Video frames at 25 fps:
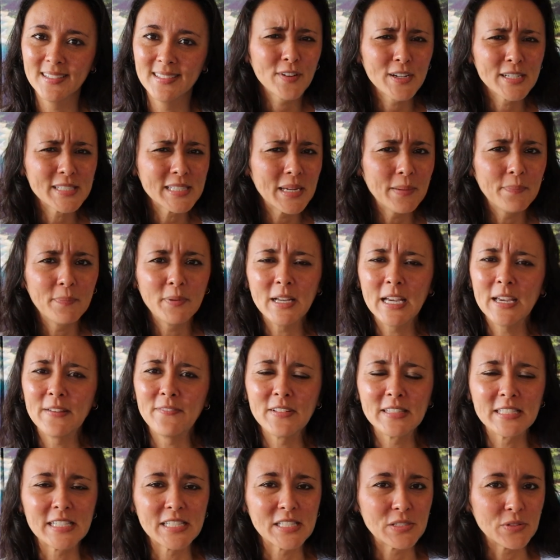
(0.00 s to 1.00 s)
For example,
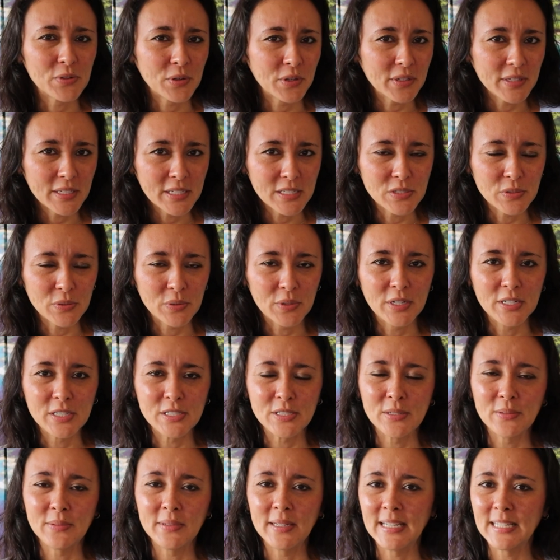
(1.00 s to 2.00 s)
if it's a snorkeling tour,
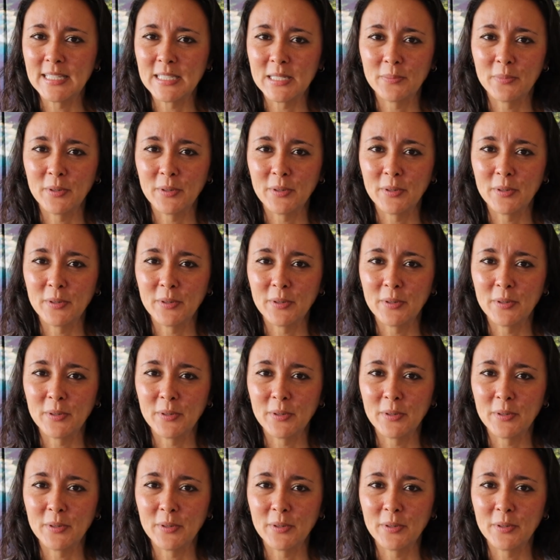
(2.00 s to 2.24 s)
do you need